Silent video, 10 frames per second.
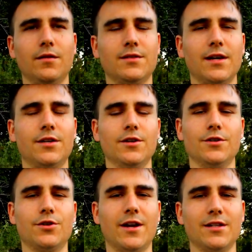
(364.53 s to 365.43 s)
It's like
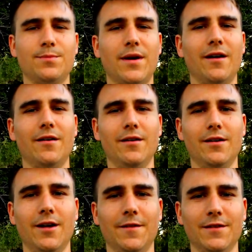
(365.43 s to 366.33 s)
you're
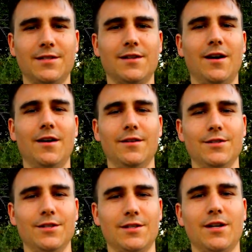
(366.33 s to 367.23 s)
transparent and the sun
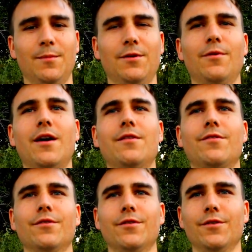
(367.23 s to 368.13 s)
is just coming right
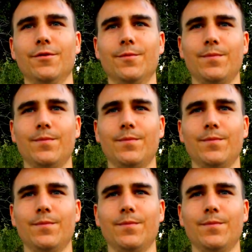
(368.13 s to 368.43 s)
through you.